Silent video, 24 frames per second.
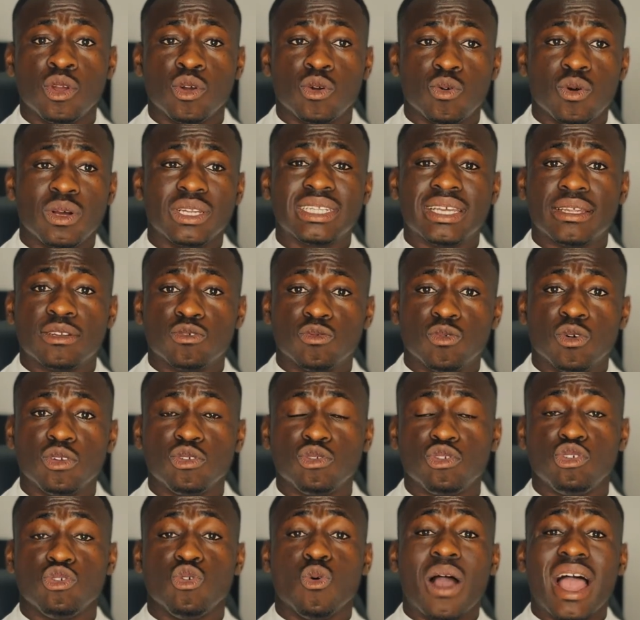What and
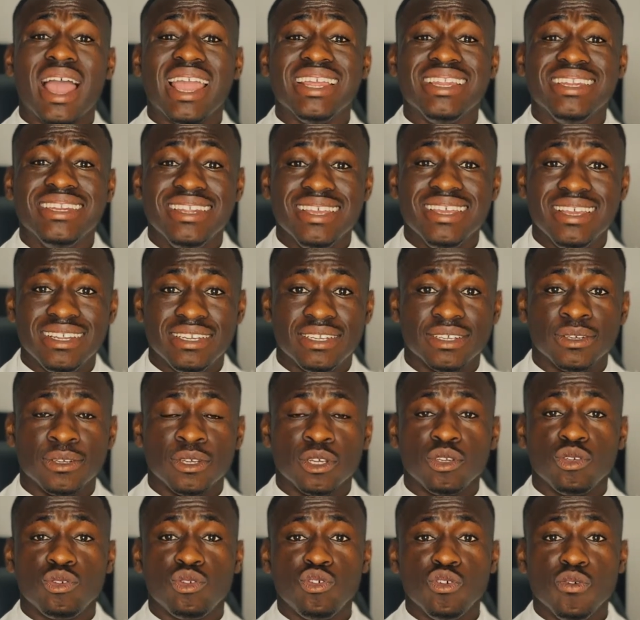what do I need
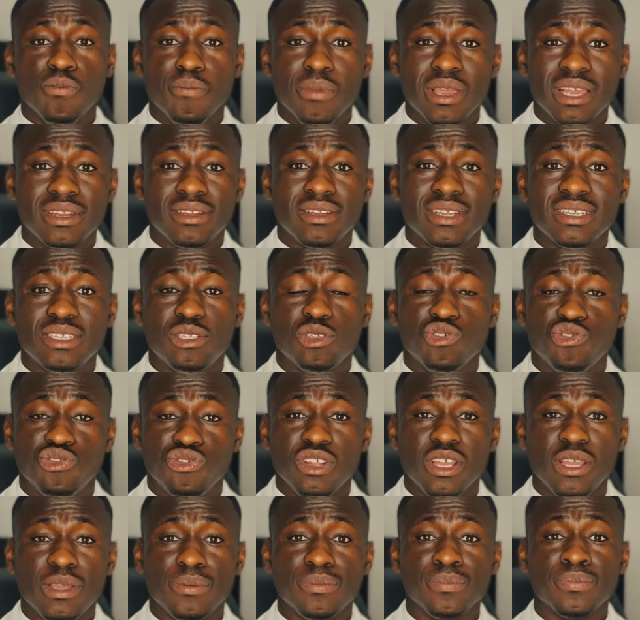to make this
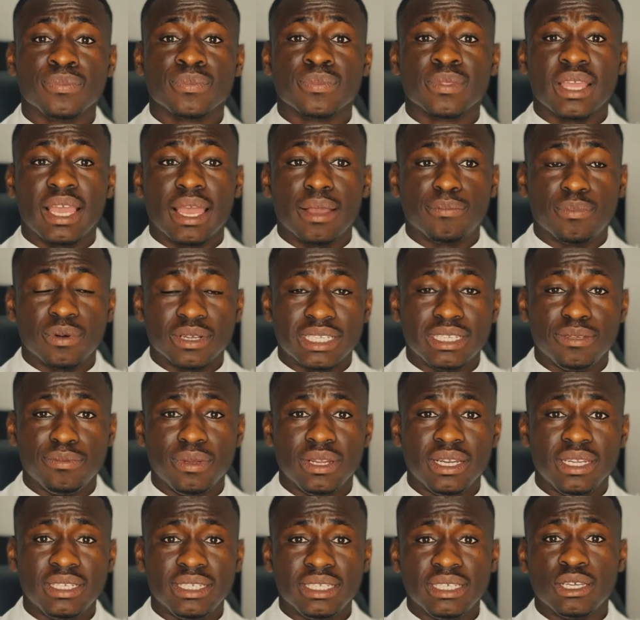dream a
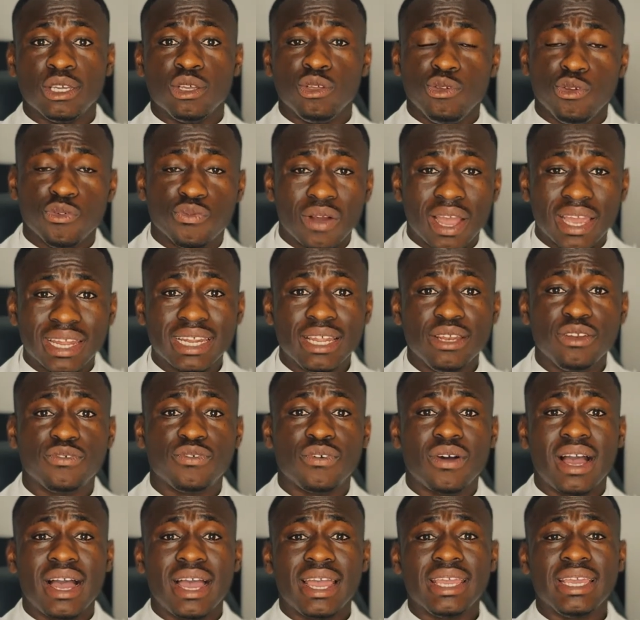possibility? You've
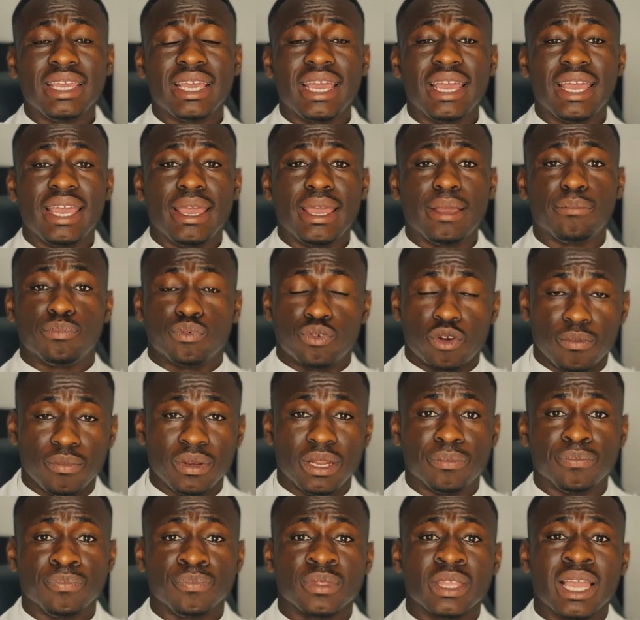identified a problem.